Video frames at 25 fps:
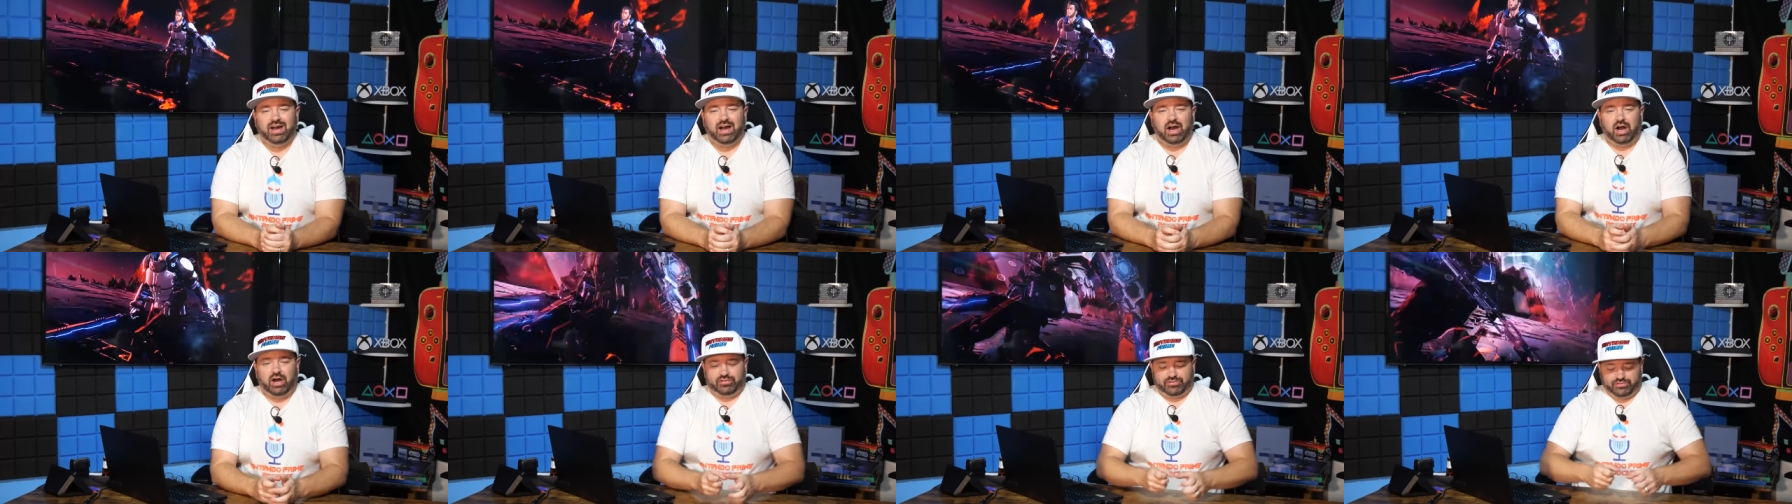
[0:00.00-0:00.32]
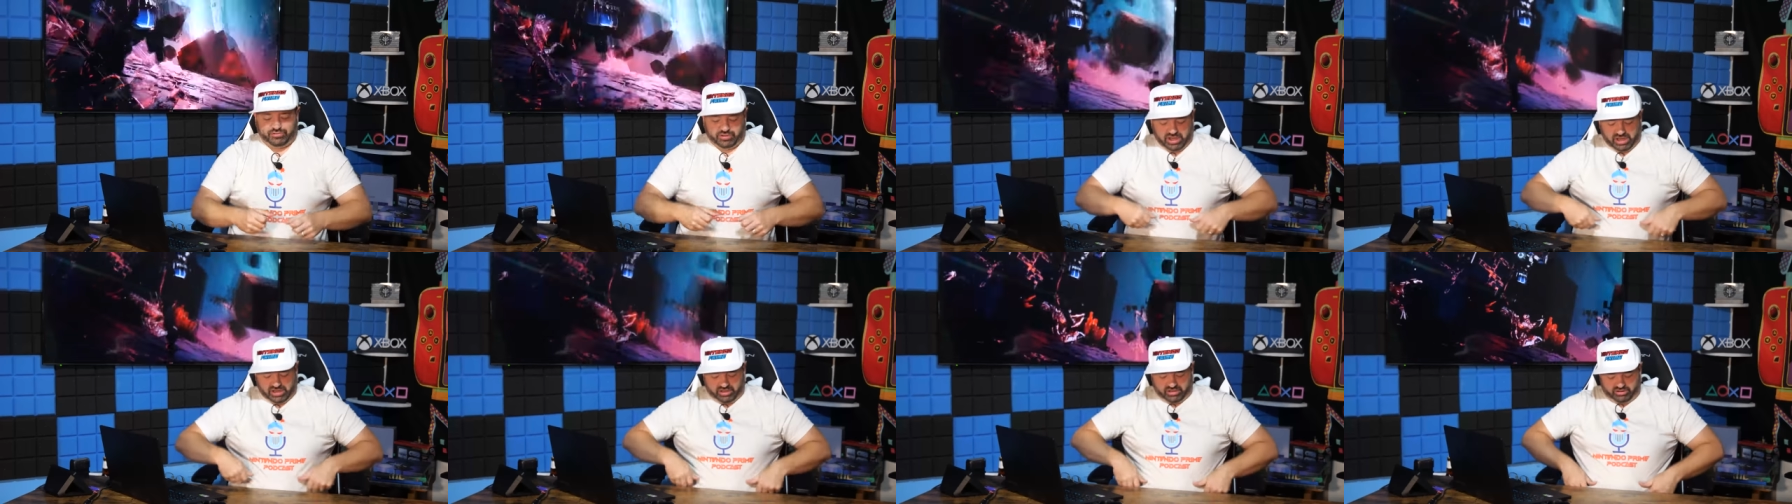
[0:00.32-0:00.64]

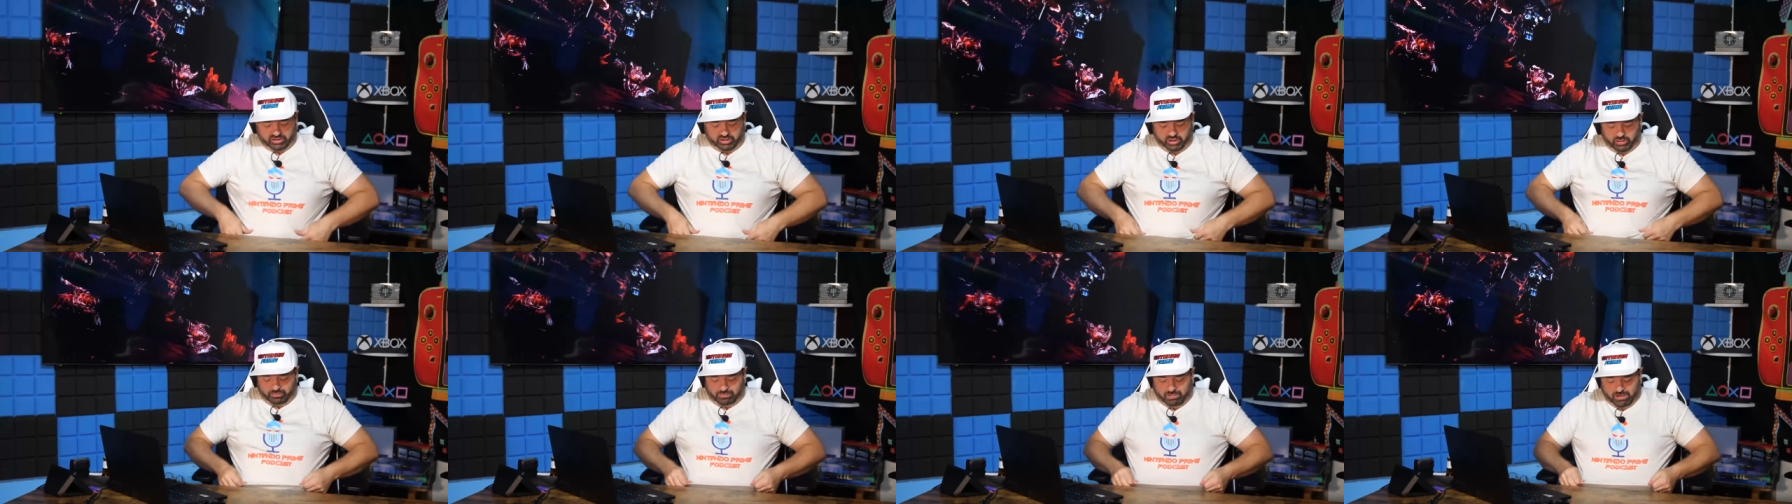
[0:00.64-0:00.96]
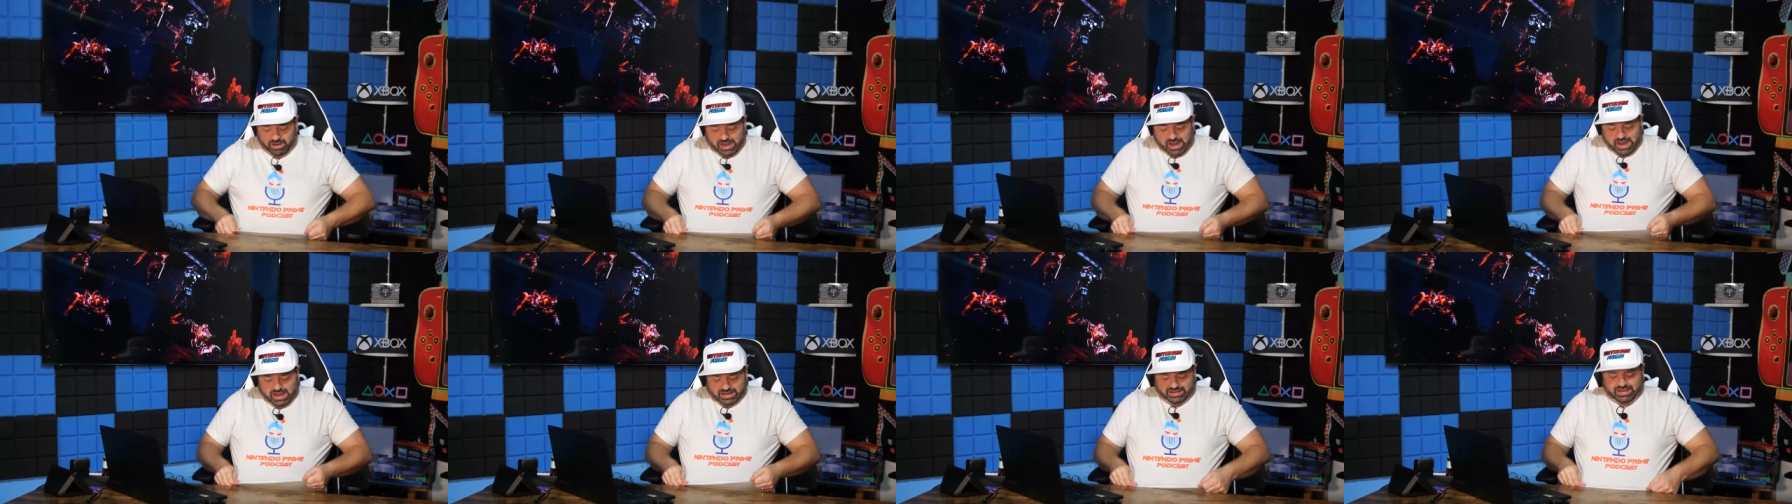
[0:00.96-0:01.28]
Also got a little
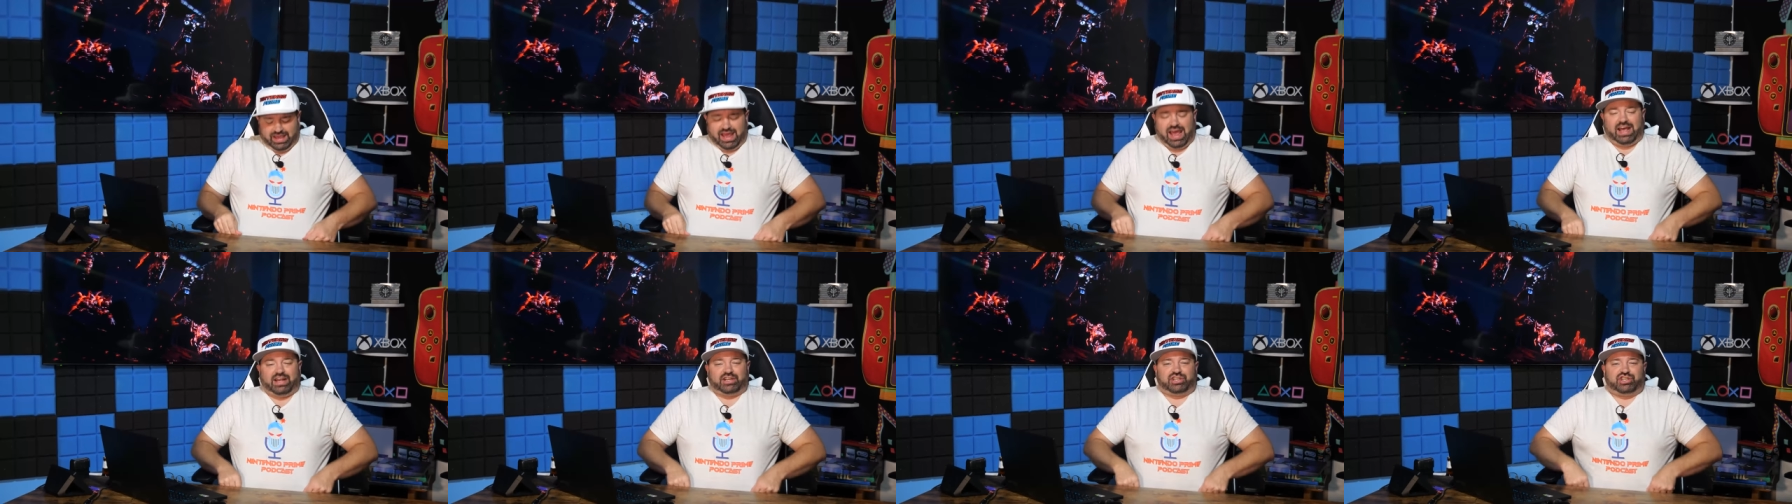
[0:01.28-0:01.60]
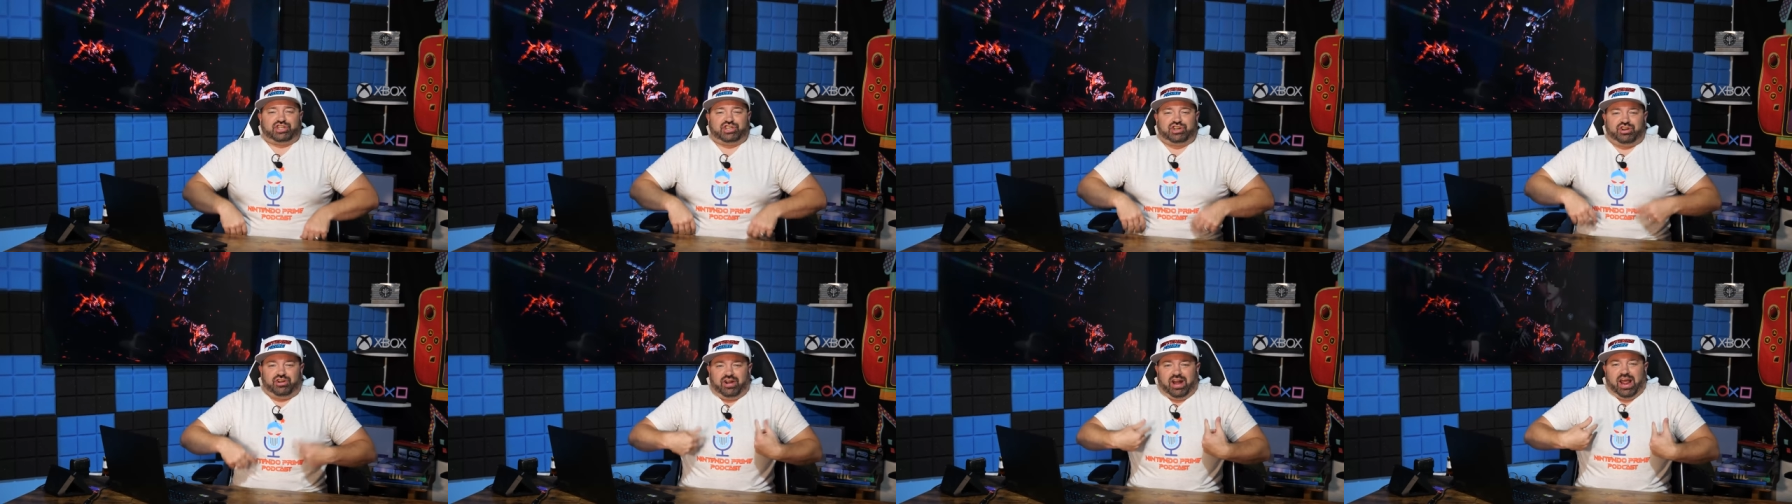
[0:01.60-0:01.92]
podcast
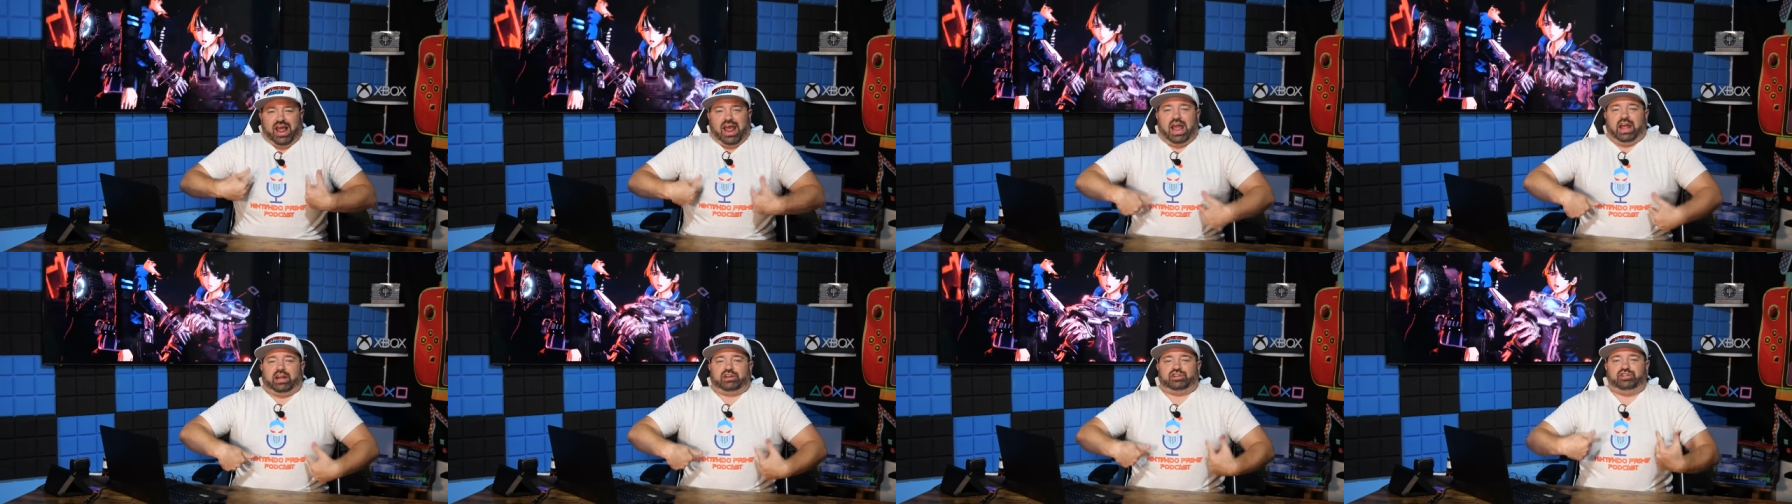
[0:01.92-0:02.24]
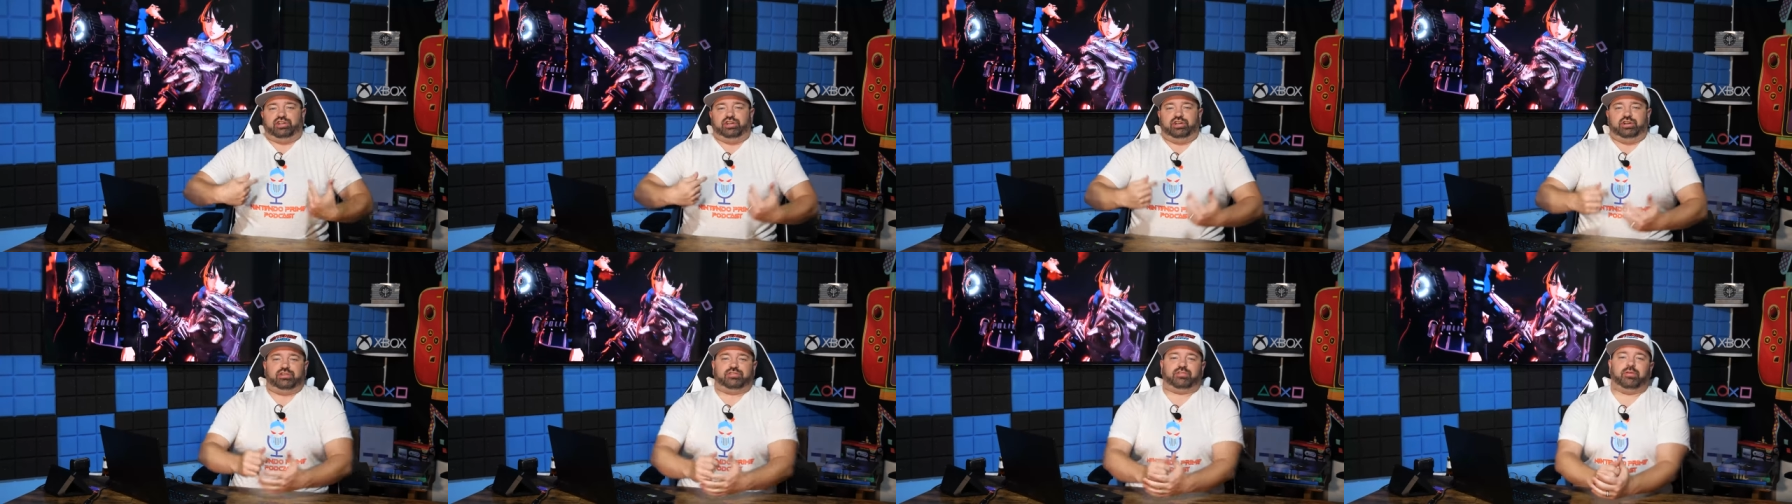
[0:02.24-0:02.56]
shirt
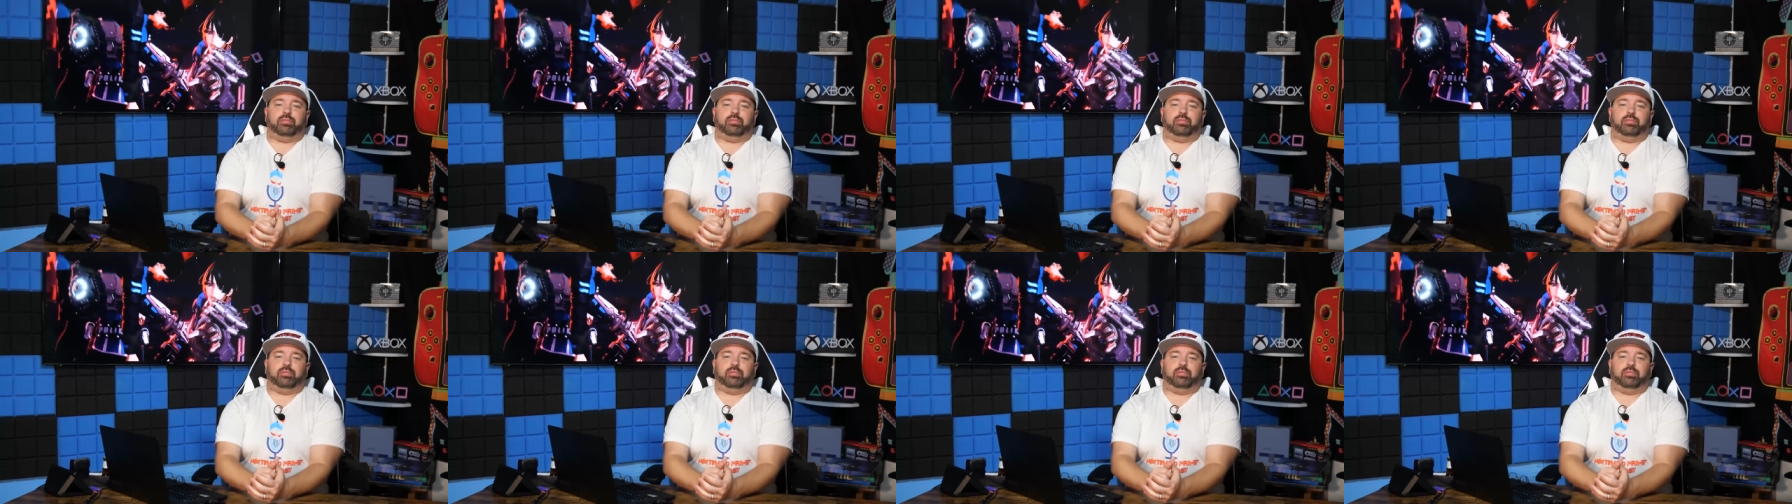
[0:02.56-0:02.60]
action here.